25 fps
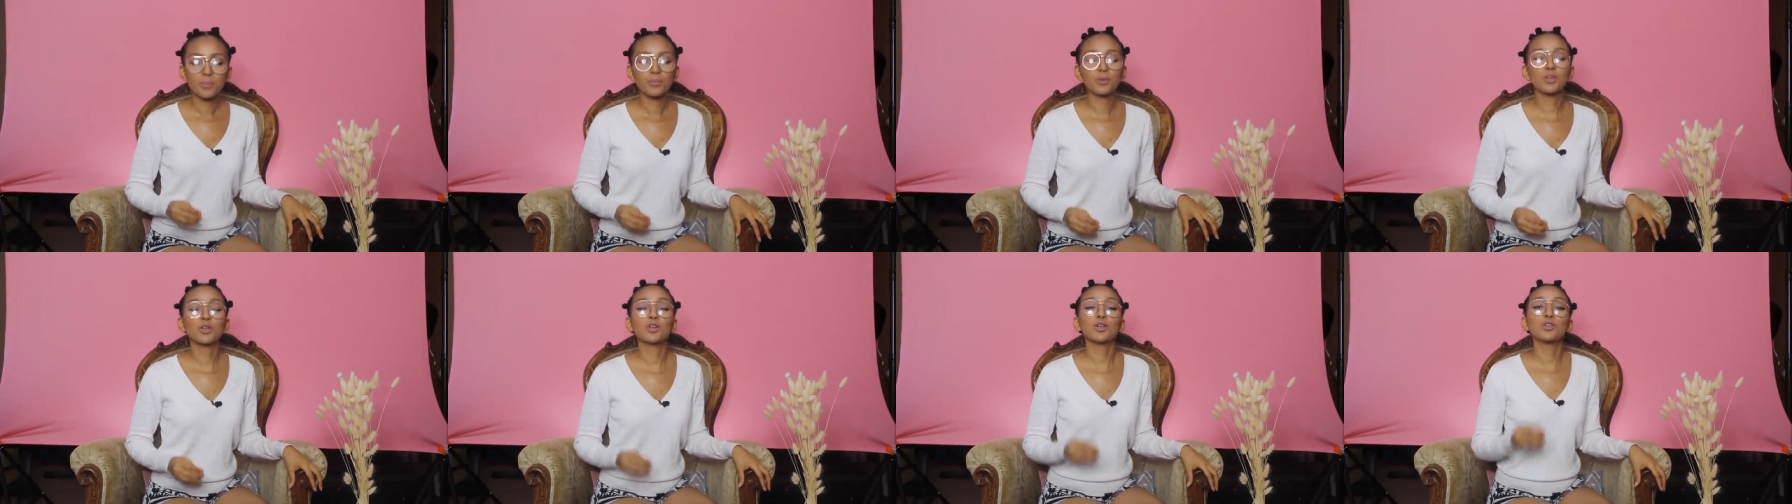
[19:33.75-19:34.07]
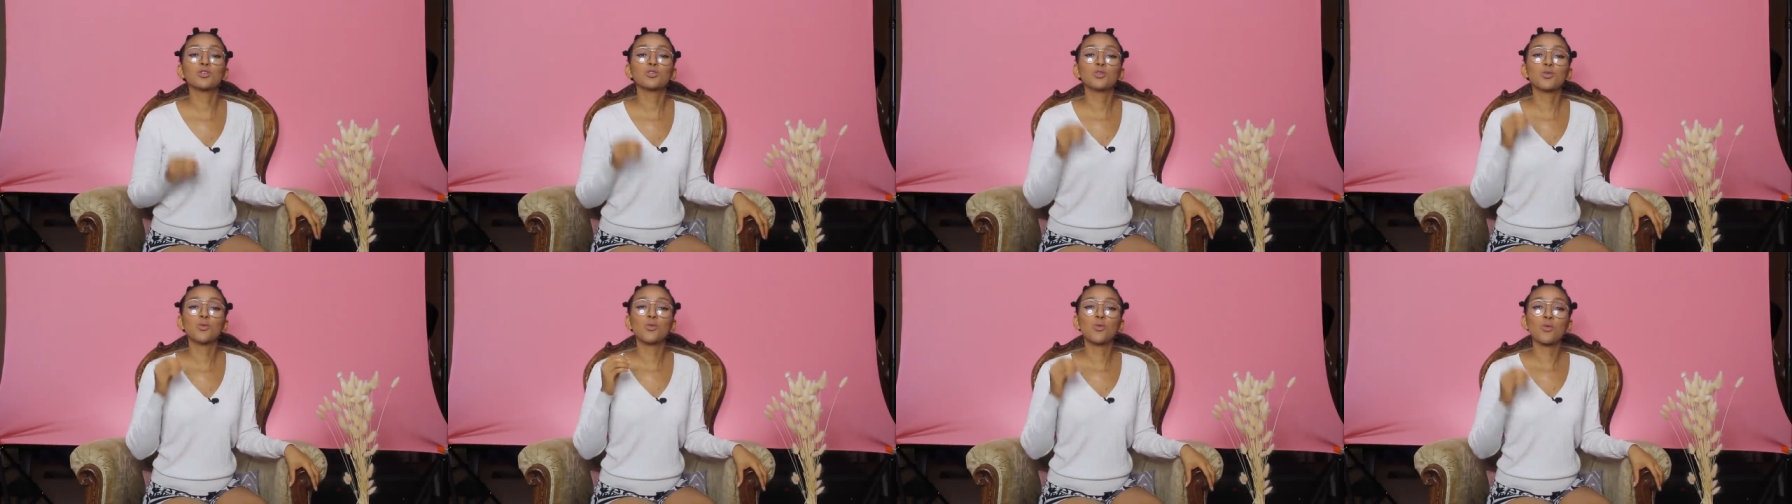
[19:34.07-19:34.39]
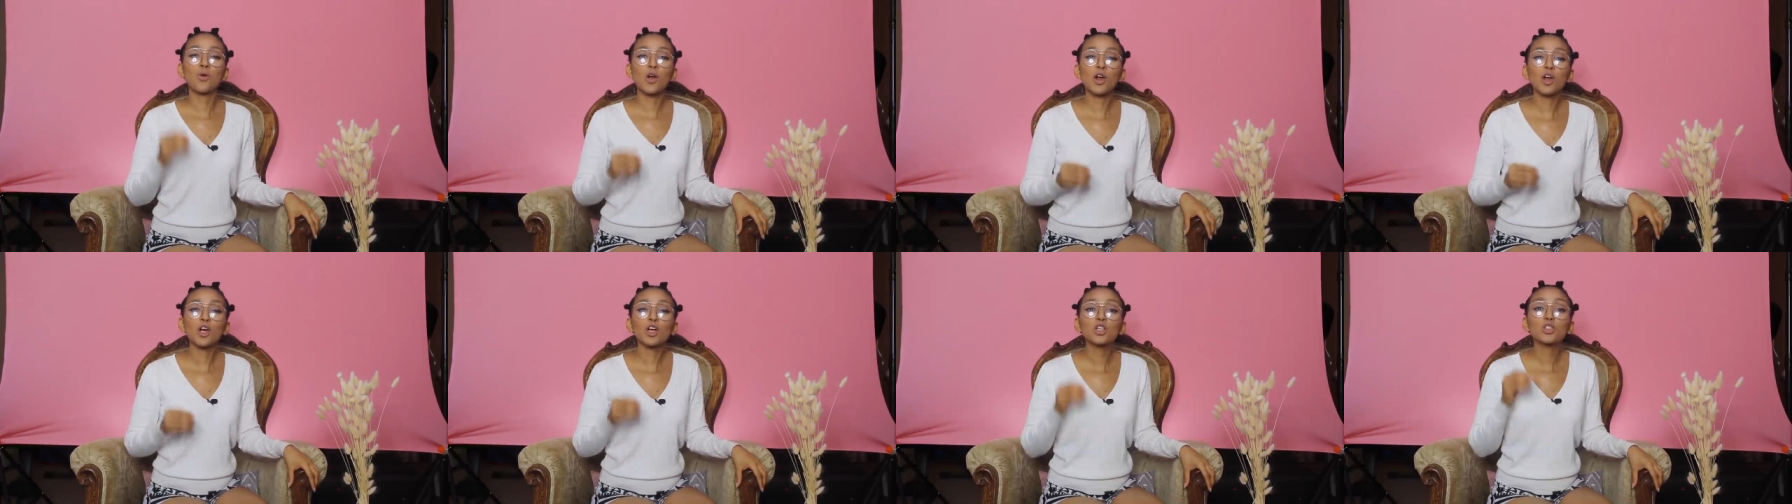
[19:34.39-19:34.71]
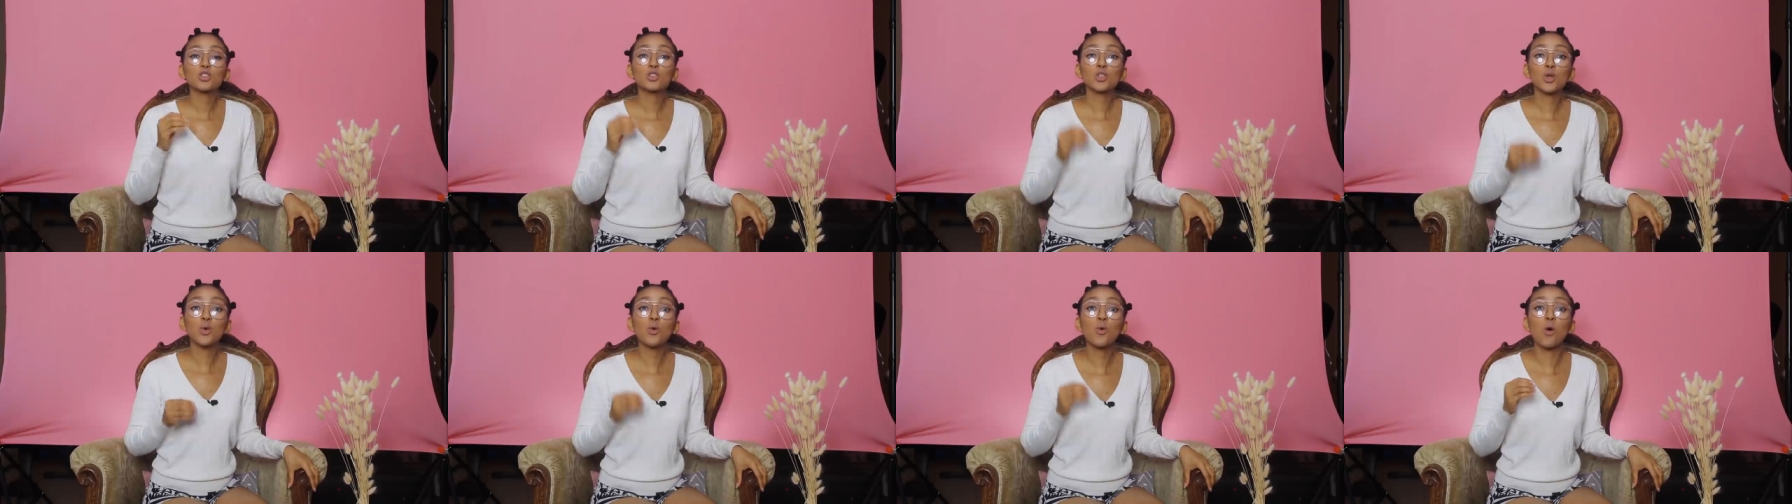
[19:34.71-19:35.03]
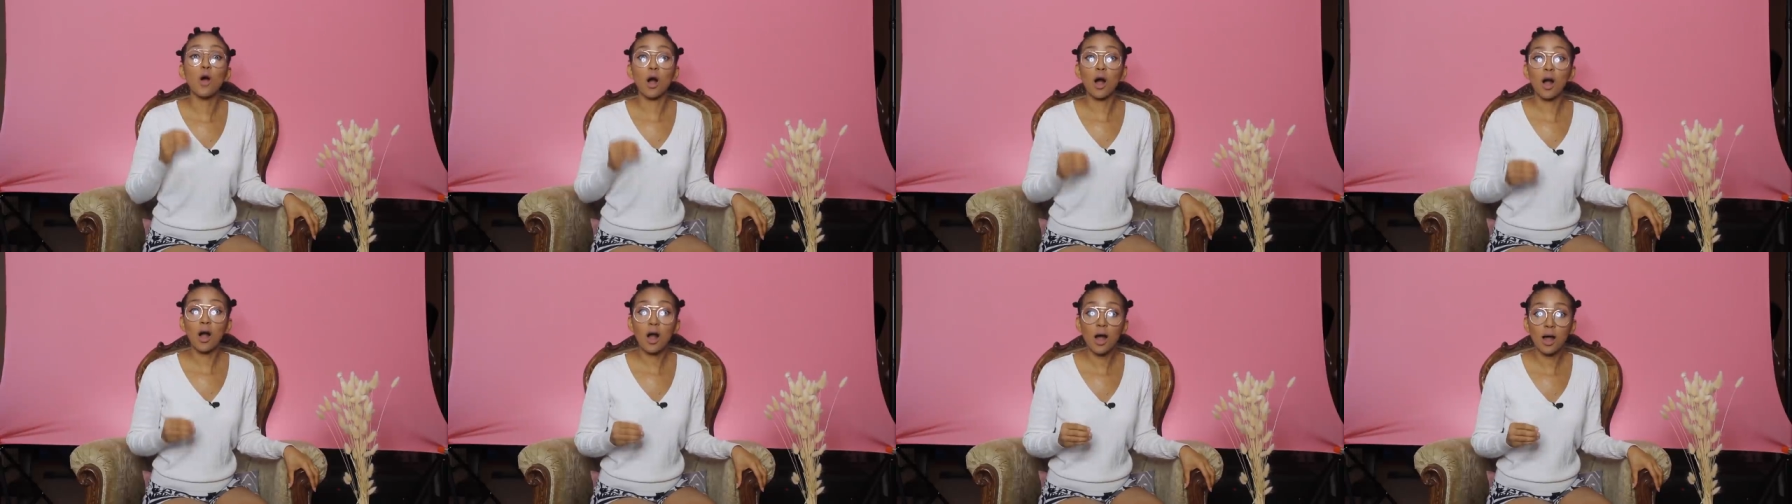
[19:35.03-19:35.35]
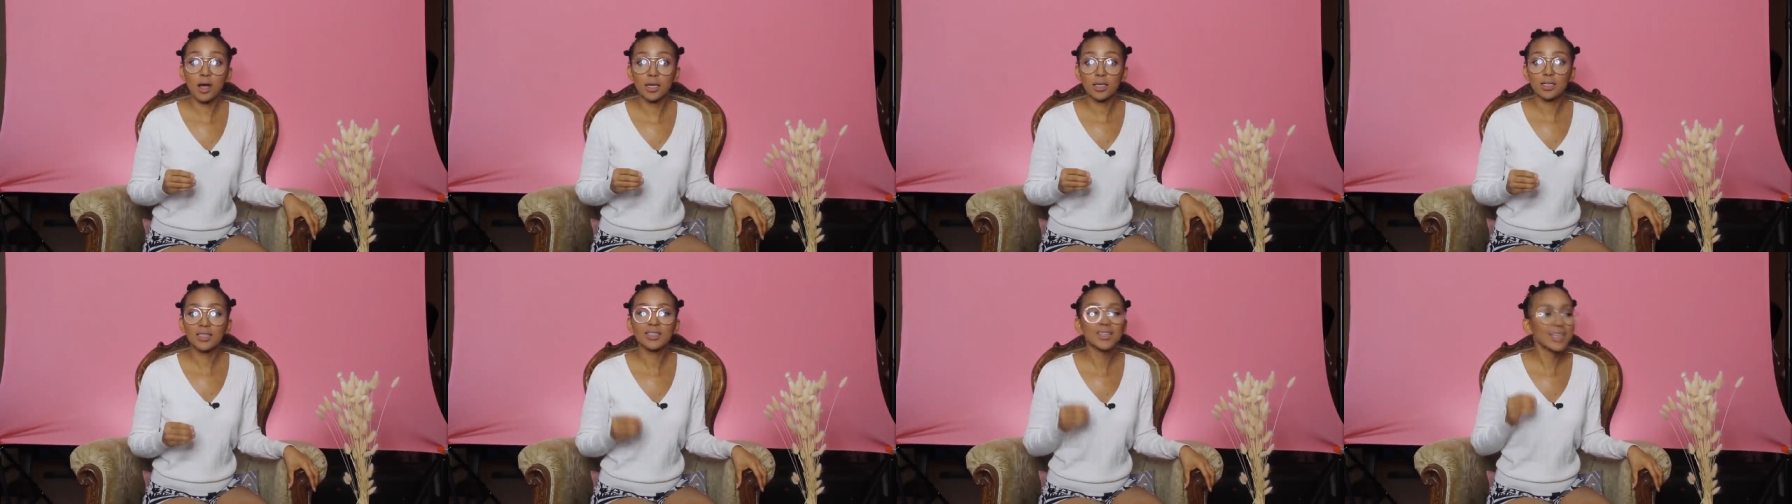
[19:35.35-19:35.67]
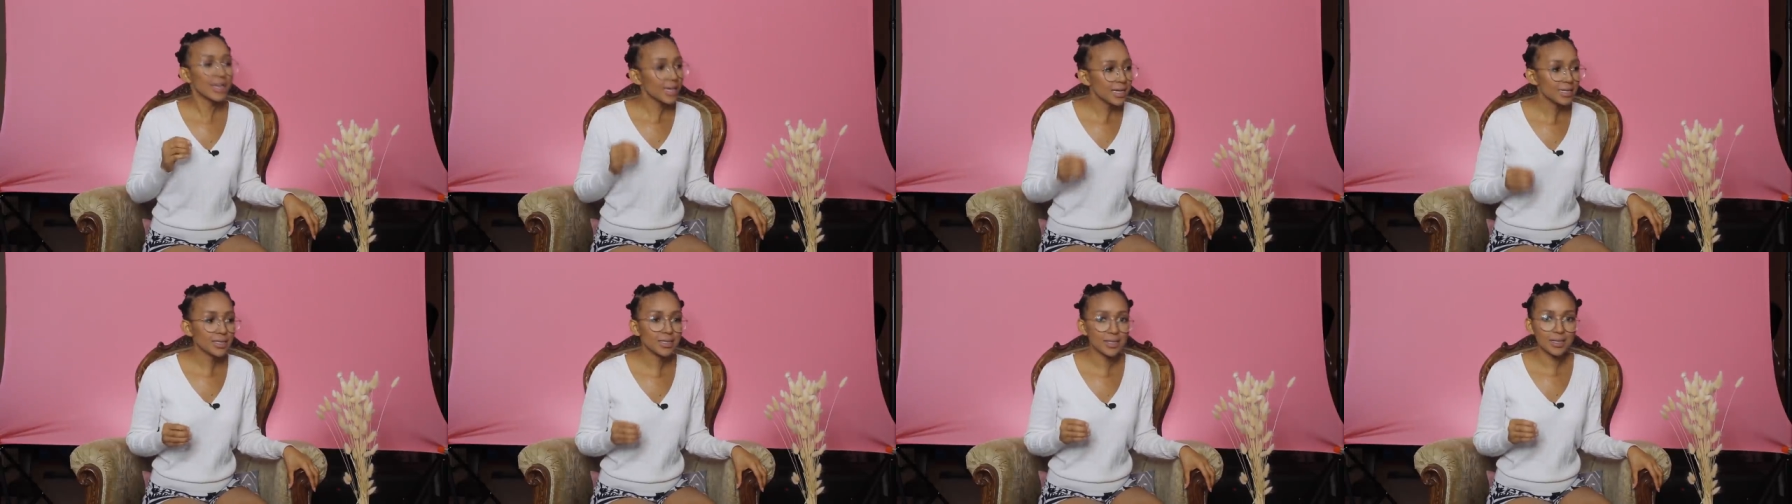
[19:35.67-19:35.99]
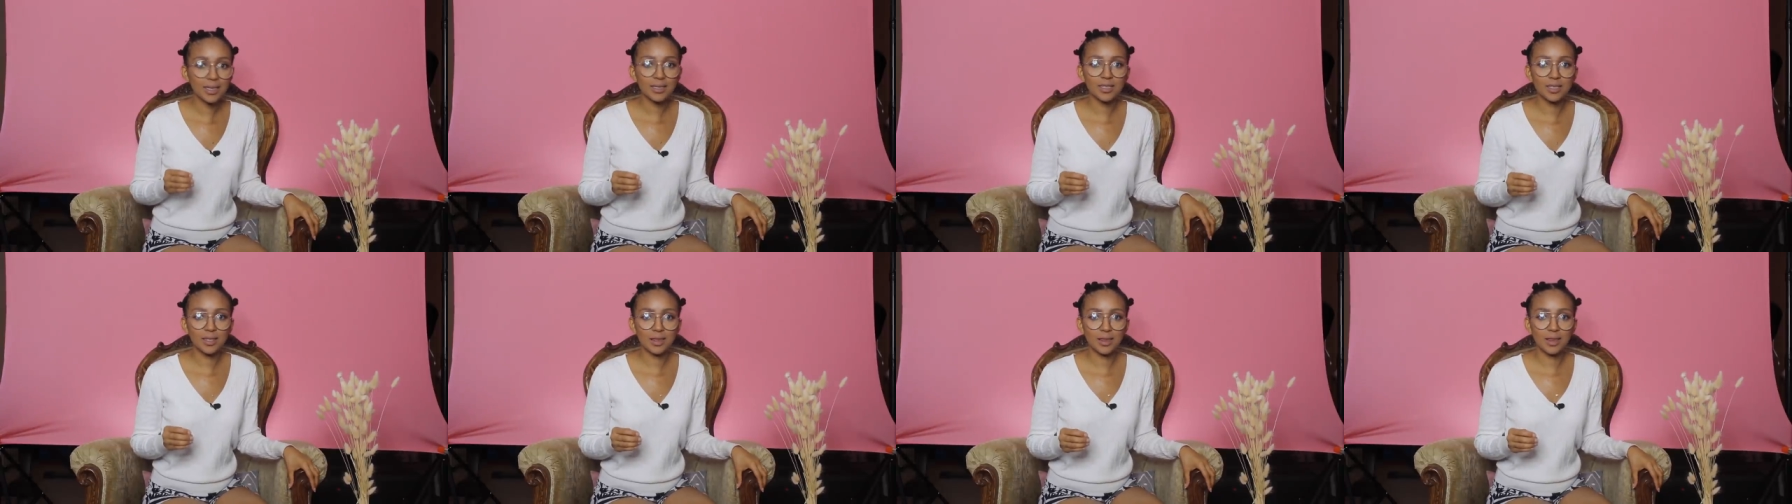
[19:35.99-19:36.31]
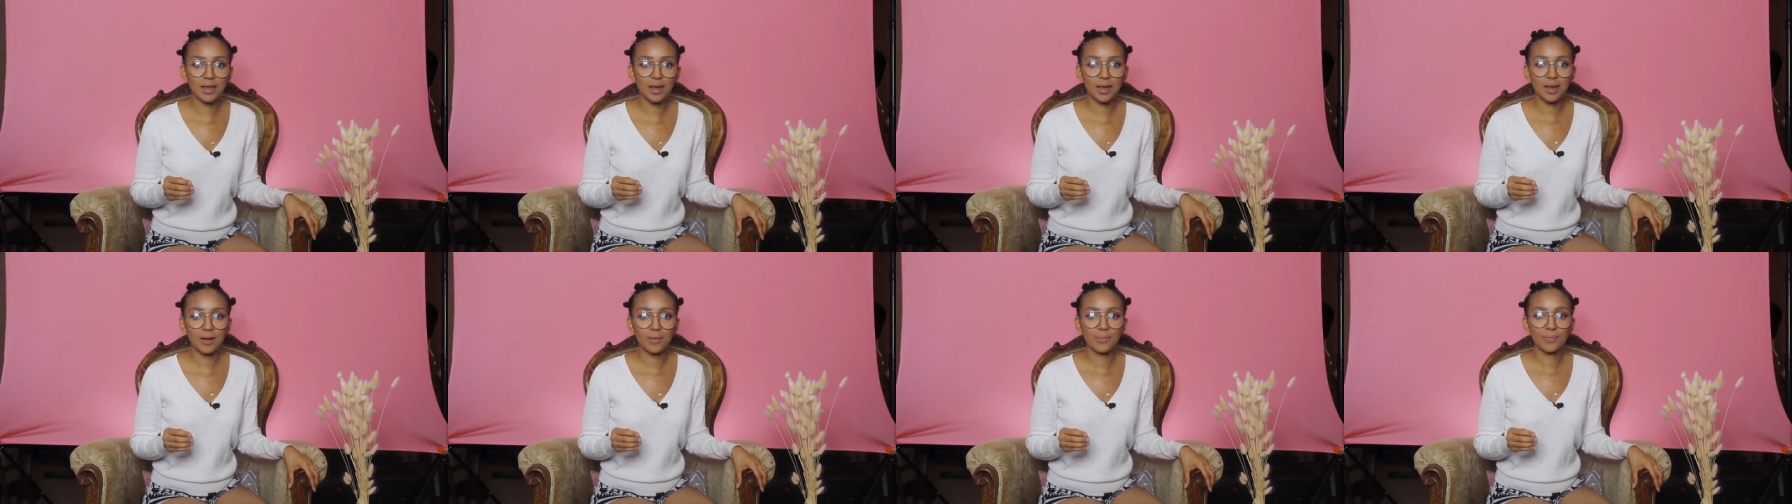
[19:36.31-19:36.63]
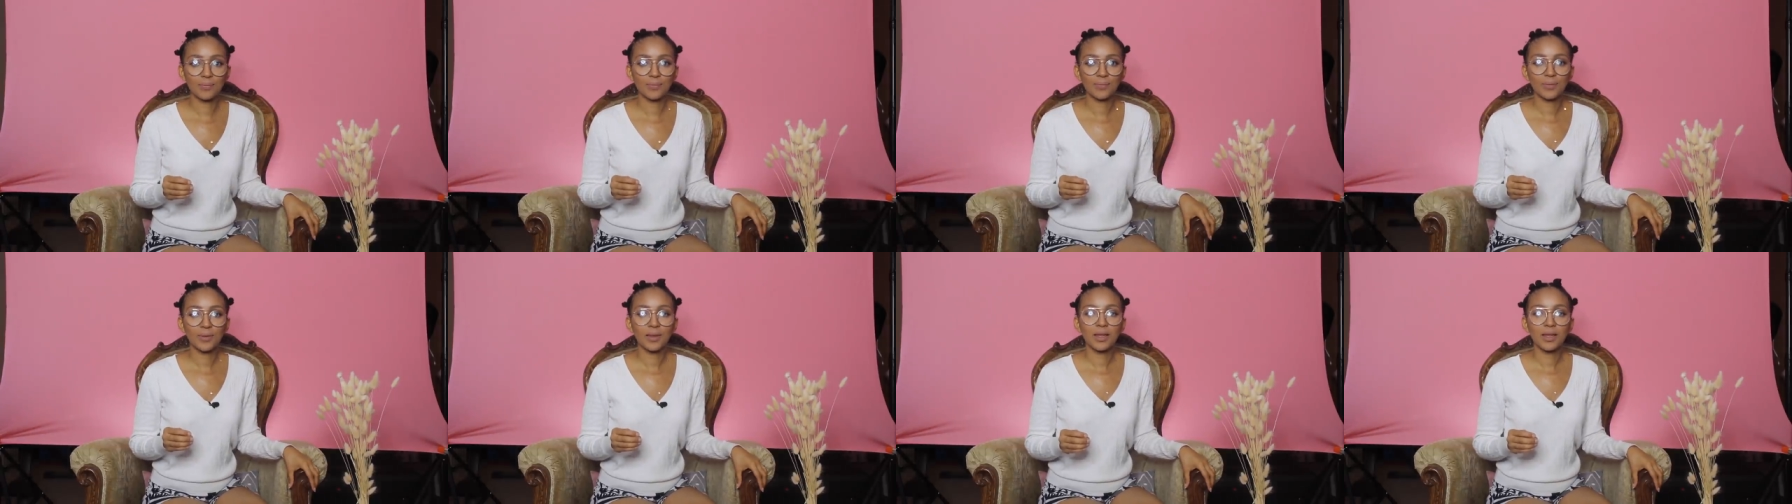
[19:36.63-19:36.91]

because you work too hard. There is such a thing.